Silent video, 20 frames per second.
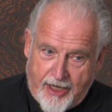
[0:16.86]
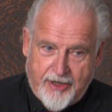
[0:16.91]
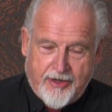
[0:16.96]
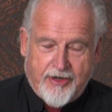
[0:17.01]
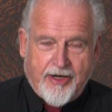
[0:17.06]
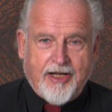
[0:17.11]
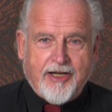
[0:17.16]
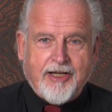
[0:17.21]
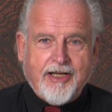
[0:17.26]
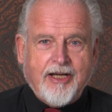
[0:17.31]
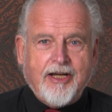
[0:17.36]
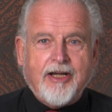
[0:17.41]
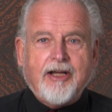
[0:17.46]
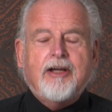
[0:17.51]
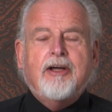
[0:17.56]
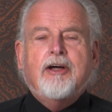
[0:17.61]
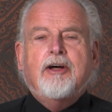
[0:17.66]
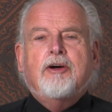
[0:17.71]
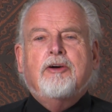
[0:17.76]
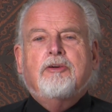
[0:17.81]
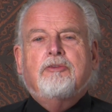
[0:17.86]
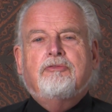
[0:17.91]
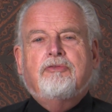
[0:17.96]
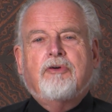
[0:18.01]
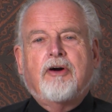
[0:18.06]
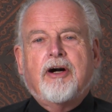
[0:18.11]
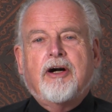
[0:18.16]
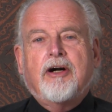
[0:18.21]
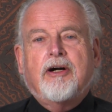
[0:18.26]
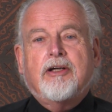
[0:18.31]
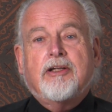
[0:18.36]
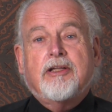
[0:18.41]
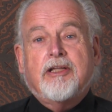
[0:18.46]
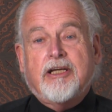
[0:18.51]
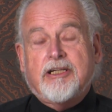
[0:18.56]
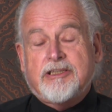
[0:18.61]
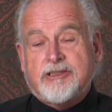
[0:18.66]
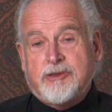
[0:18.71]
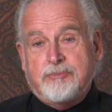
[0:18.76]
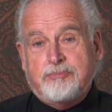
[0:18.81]
Heredia for
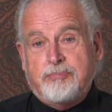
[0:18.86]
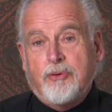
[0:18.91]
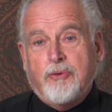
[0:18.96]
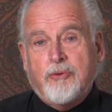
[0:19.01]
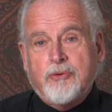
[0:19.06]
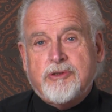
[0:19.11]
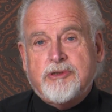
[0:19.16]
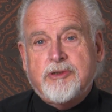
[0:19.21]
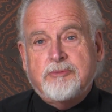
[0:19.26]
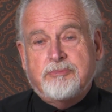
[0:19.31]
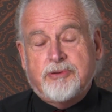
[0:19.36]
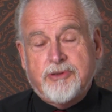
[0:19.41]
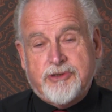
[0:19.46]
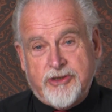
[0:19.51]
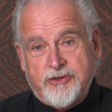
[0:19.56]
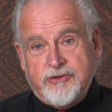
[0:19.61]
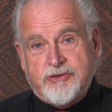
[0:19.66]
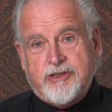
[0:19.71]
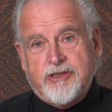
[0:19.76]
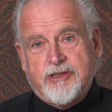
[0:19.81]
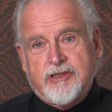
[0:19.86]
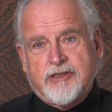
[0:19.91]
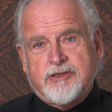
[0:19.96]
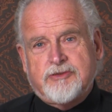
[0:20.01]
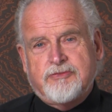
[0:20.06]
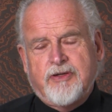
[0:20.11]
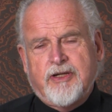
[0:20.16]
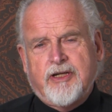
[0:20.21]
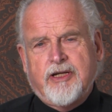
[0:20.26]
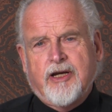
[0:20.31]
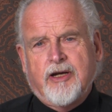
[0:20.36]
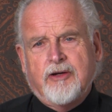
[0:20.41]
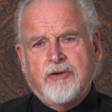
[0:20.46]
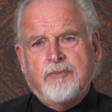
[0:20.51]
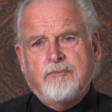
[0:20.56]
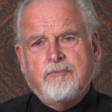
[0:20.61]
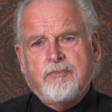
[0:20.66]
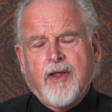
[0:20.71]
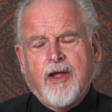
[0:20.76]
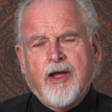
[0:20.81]
their support in producing this video.
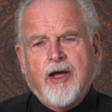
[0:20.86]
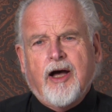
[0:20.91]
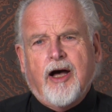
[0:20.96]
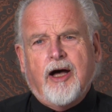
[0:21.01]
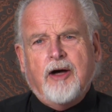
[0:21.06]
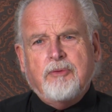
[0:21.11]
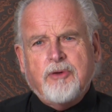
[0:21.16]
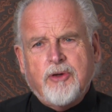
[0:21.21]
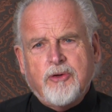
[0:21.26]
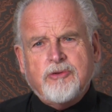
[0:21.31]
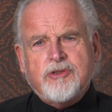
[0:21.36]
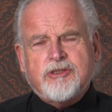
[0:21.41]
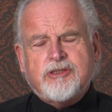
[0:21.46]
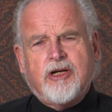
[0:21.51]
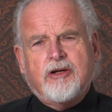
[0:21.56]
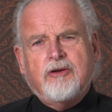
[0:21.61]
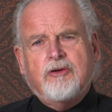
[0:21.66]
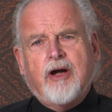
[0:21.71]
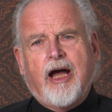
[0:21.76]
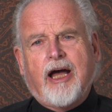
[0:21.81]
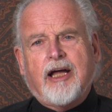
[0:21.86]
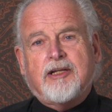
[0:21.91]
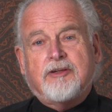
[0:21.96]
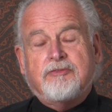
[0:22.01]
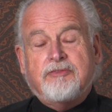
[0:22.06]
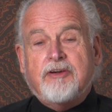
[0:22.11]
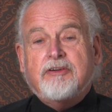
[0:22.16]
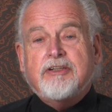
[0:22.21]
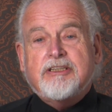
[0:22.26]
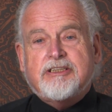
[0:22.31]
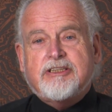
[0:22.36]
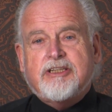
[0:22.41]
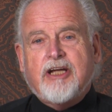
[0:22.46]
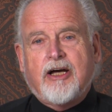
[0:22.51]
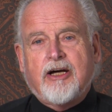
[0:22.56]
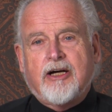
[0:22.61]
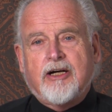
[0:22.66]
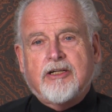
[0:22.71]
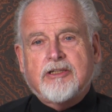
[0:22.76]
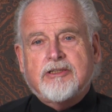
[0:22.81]
I would also, at the very
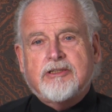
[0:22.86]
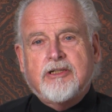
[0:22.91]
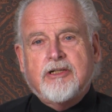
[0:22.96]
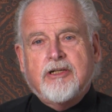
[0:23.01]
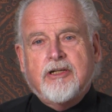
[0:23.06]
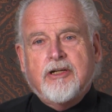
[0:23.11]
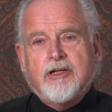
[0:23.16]
start,